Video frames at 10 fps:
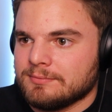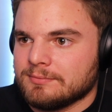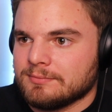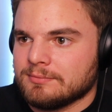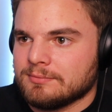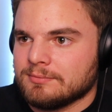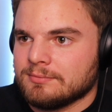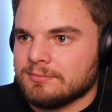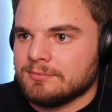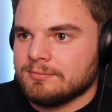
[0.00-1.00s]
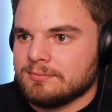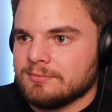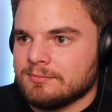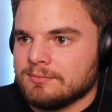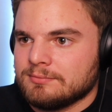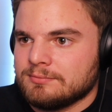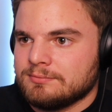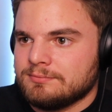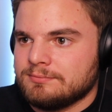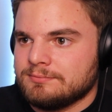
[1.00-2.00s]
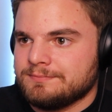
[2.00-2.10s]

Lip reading: The person shown says nothing.